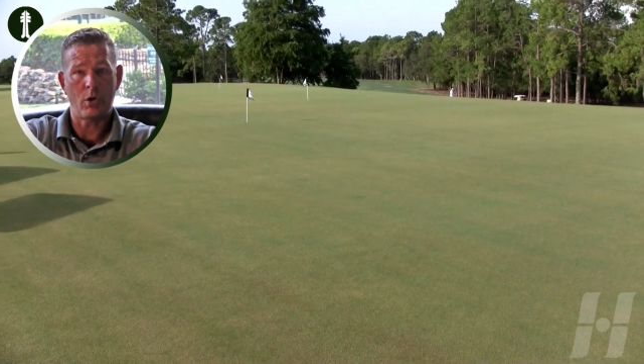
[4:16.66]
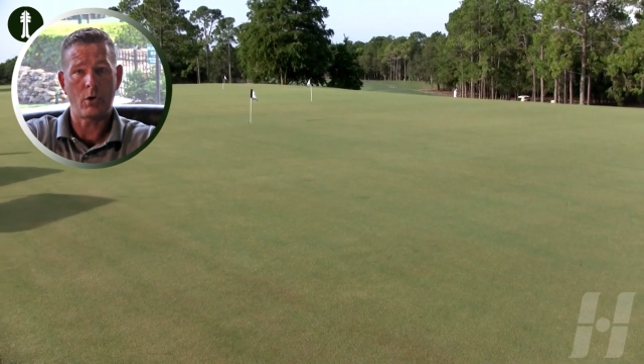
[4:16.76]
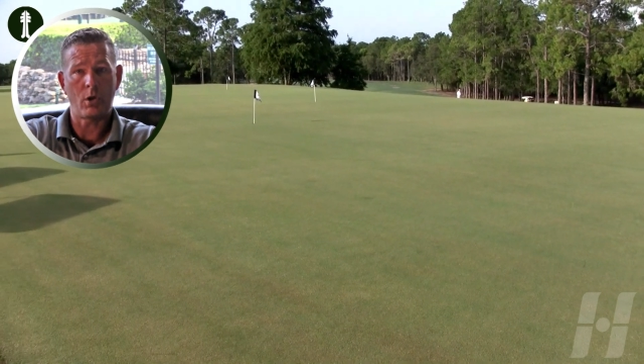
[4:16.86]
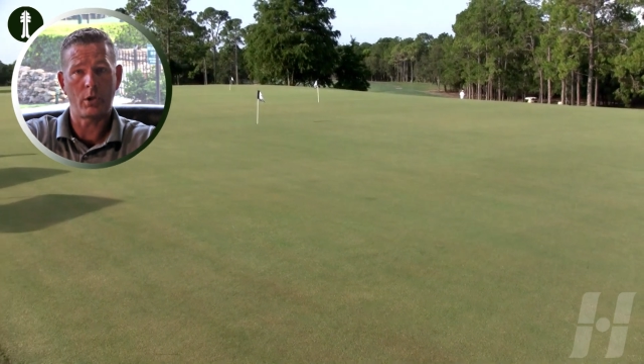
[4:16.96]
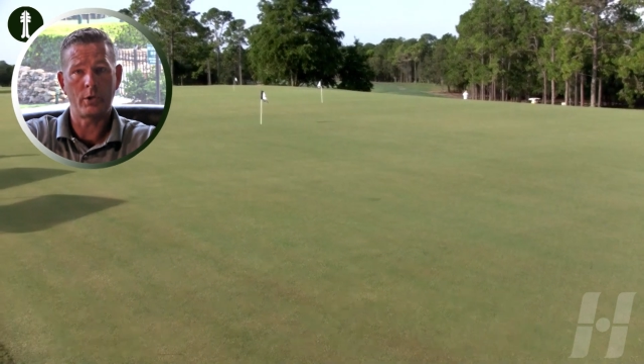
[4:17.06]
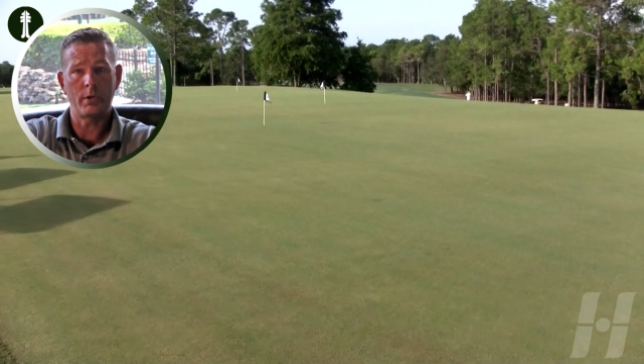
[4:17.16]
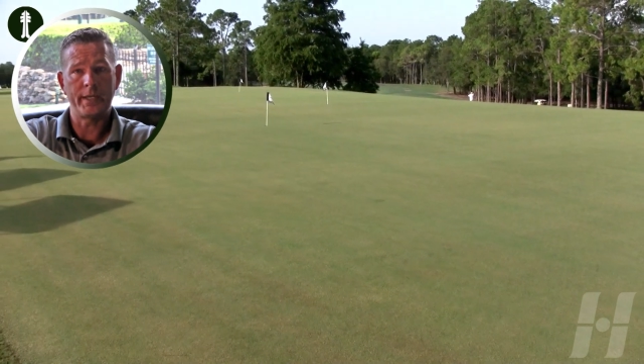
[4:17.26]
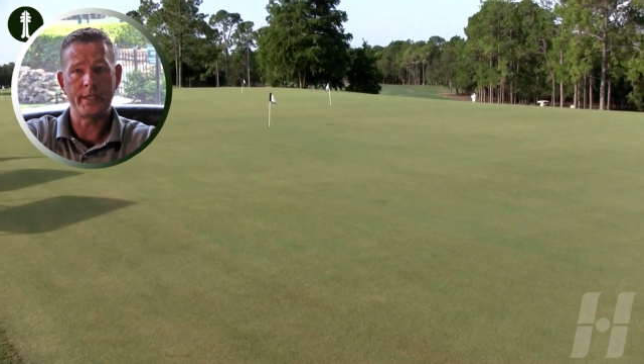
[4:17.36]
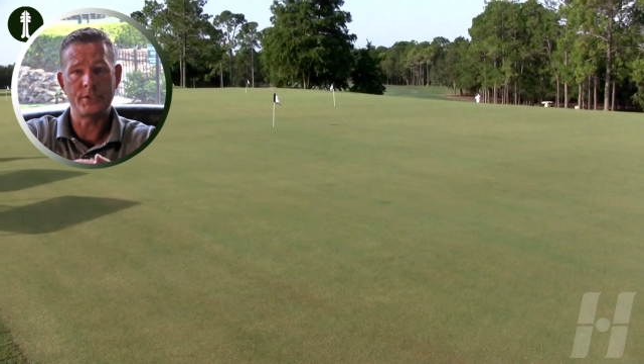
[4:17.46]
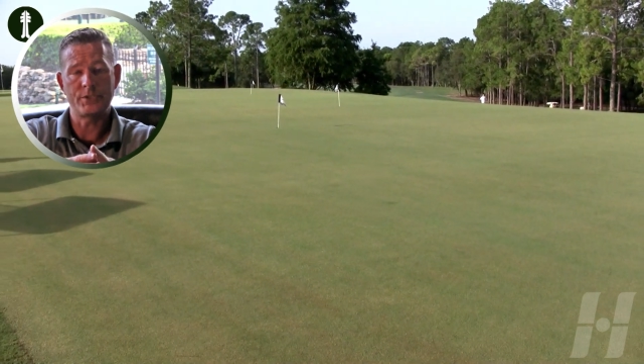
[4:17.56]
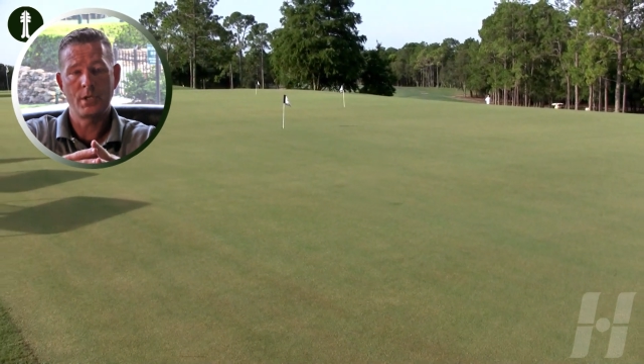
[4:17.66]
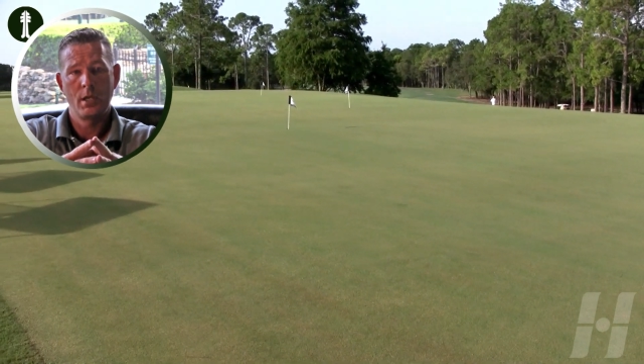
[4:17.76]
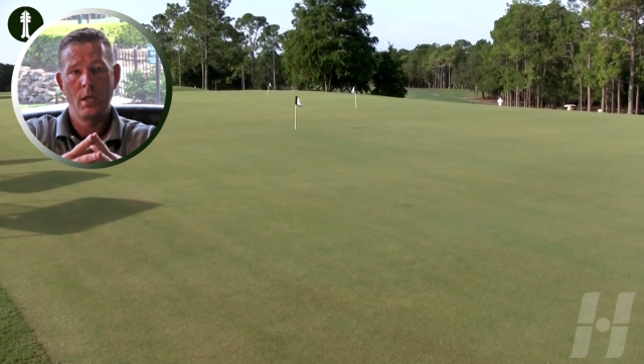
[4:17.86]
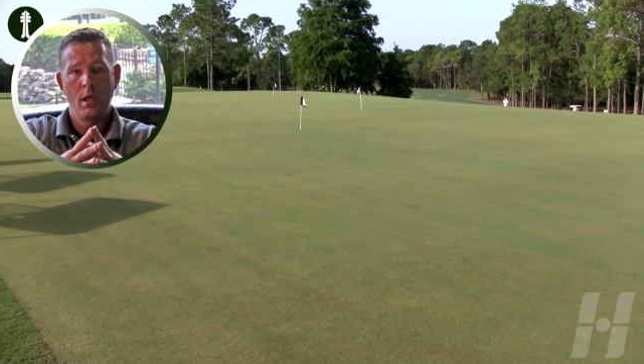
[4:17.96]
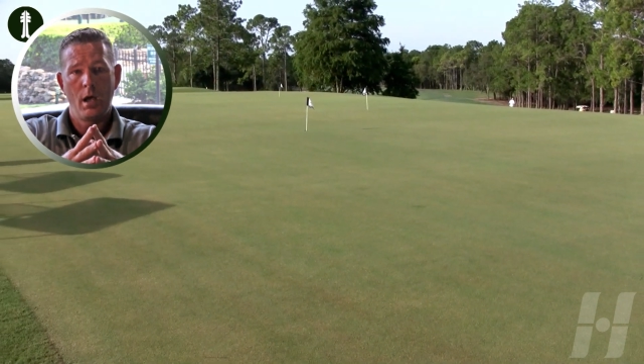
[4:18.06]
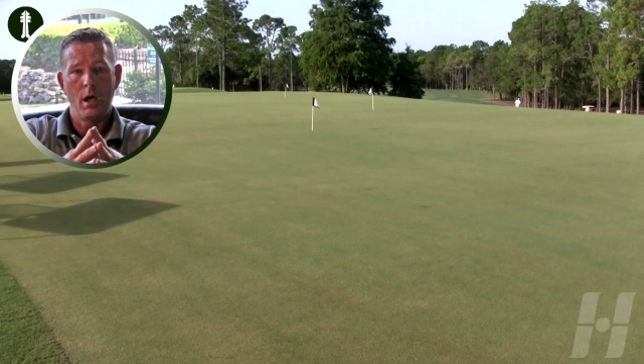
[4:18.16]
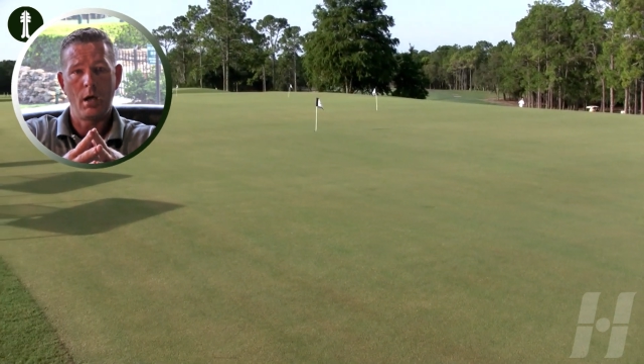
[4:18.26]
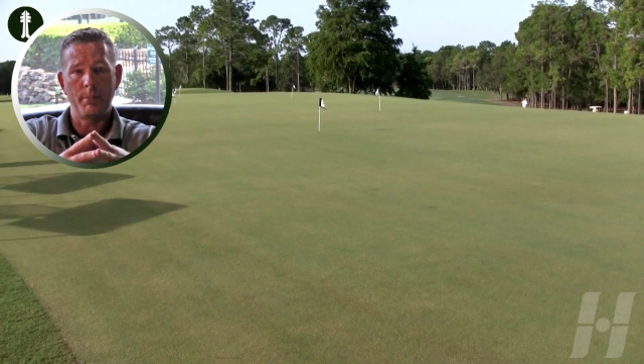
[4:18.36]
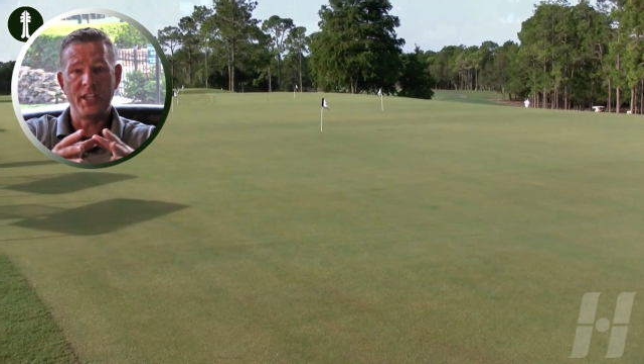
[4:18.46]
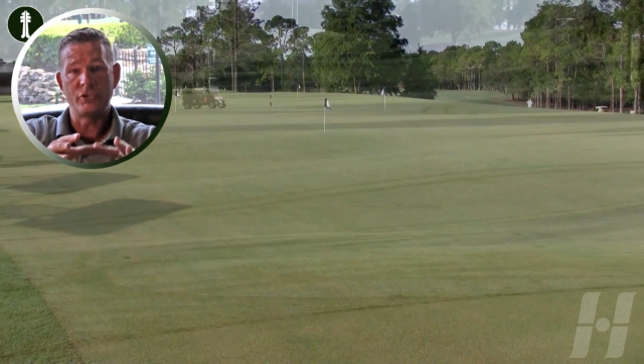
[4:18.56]
on all our greens
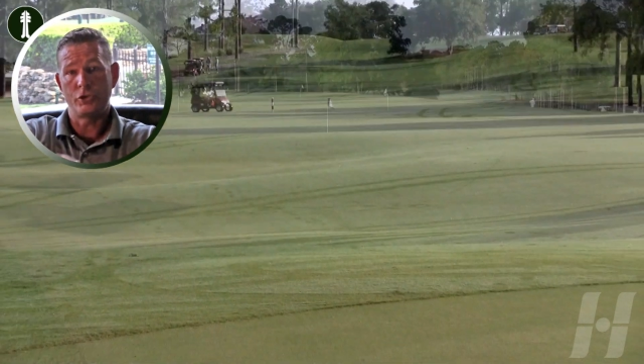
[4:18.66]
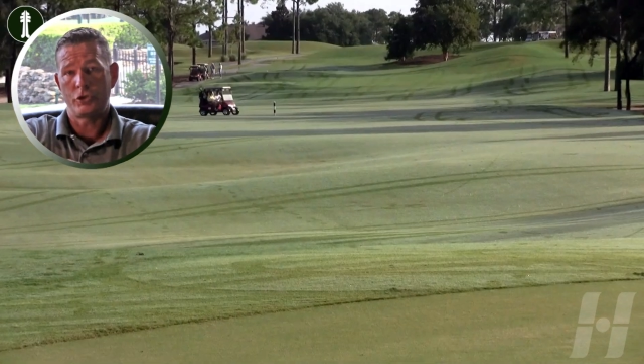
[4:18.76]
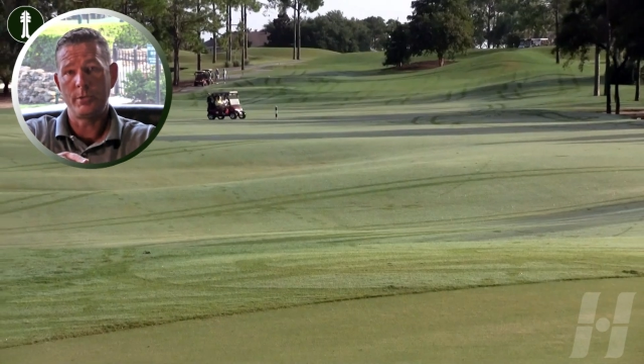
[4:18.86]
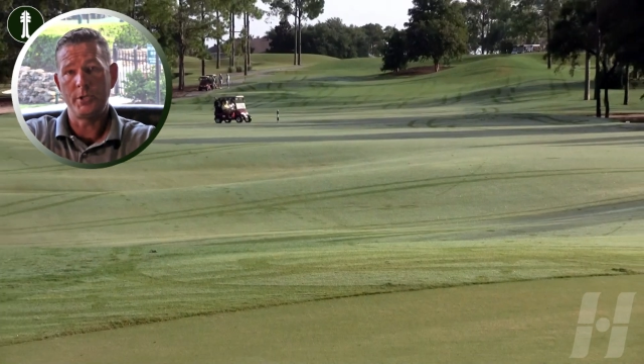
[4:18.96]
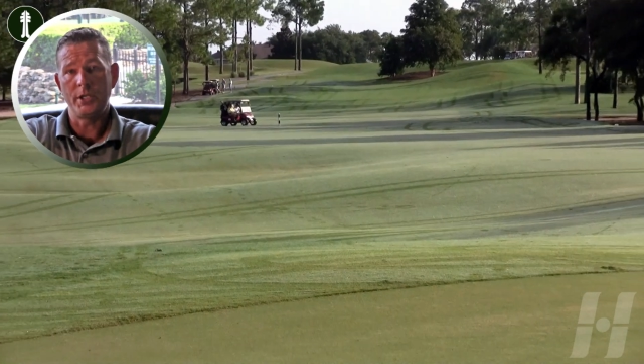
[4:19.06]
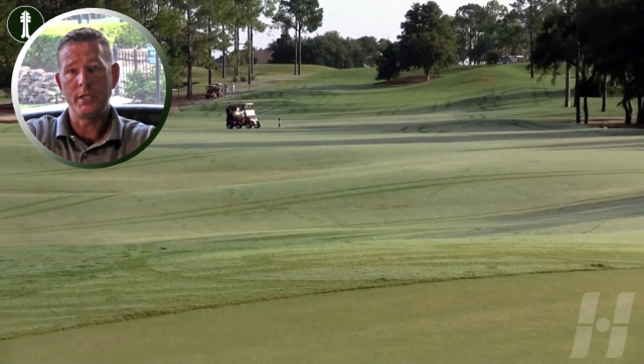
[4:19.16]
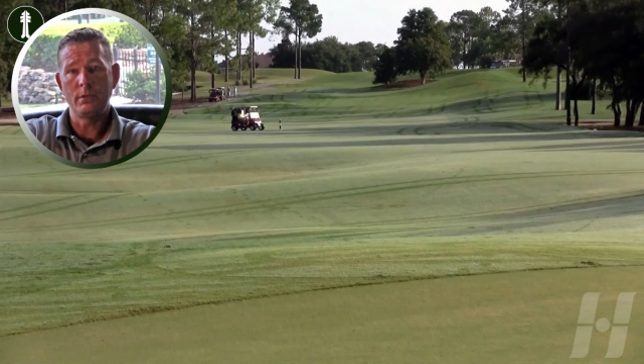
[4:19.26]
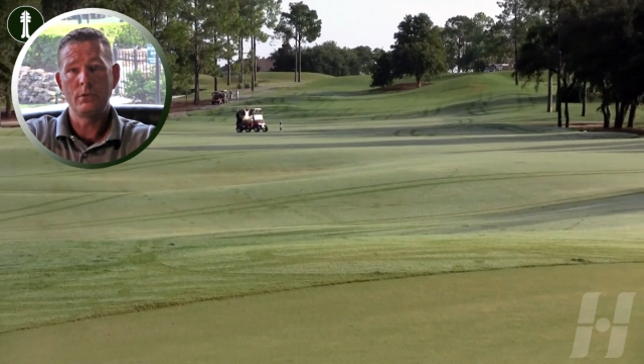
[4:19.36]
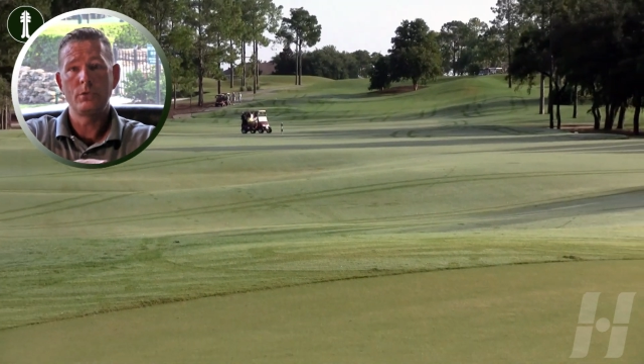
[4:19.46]
is attributed